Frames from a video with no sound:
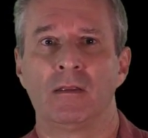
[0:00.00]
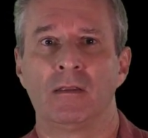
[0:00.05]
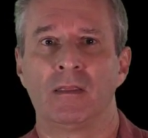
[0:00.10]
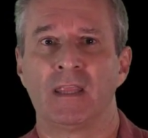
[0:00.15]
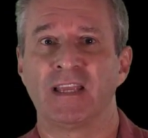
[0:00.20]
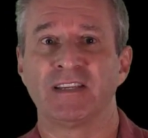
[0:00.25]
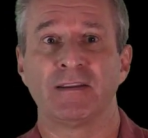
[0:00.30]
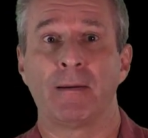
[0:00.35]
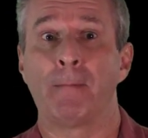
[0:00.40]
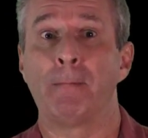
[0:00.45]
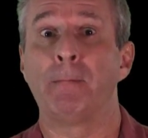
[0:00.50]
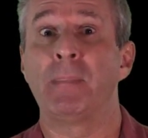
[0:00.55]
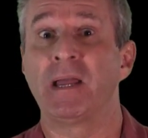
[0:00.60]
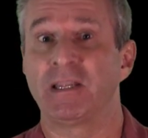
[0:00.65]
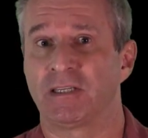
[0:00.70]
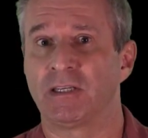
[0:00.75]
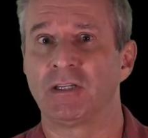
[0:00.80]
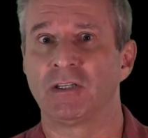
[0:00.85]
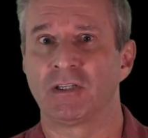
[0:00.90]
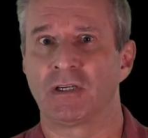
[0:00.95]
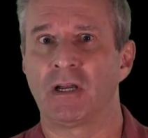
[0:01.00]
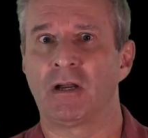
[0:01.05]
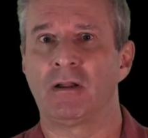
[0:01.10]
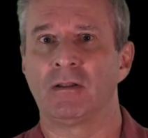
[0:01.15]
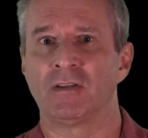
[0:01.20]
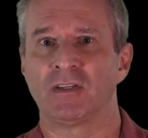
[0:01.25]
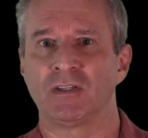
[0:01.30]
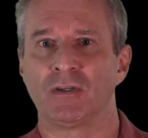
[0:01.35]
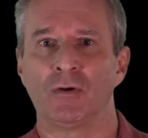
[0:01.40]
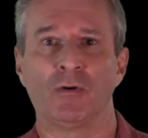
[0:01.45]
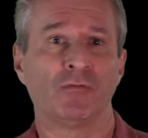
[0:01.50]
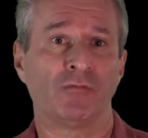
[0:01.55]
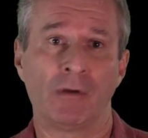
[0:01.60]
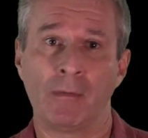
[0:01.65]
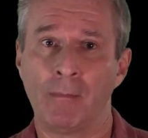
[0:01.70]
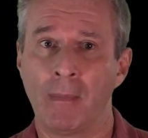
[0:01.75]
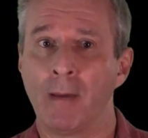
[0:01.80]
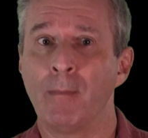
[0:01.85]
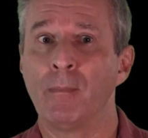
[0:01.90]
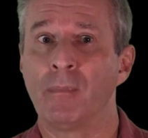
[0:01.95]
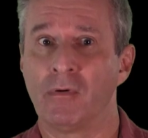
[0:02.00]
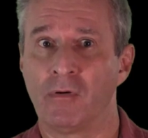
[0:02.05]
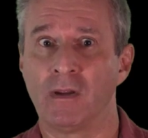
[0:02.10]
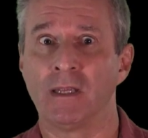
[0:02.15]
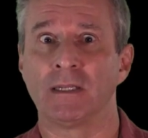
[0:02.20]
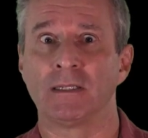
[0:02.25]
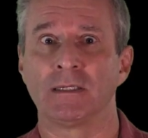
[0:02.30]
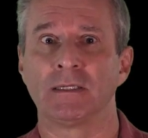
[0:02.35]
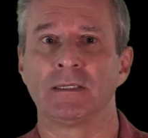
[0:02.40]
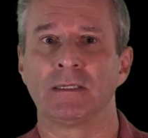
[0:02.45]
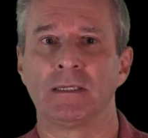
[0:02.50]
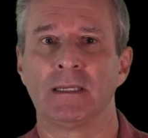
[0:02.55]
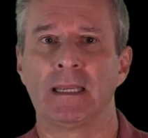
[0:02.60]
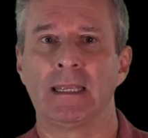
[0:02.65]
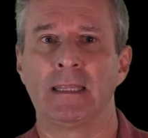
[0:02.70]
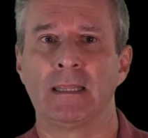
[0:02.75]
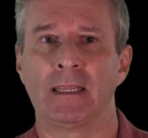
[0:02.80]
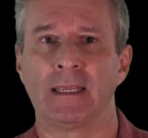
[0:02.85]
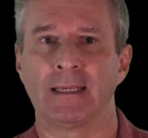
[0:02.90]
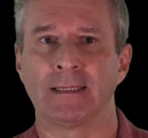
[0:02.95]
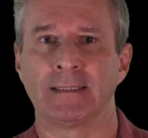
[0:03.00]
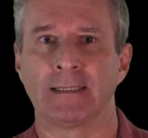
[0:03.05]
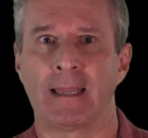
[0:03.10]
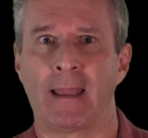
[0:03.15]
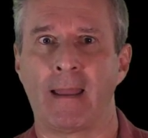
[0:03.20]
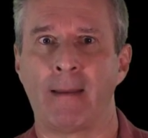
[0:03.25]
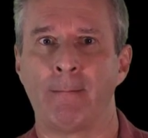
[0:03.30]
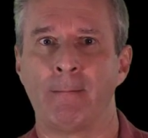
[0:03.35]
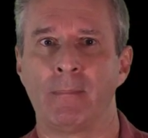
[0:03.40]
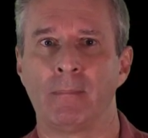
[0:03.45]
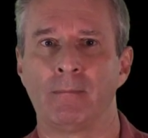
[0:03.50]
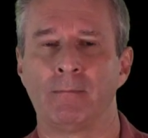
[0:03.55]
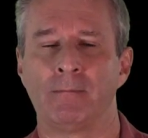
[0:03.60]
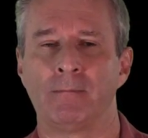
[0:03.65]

there's a better chance you'll remember it in the exam.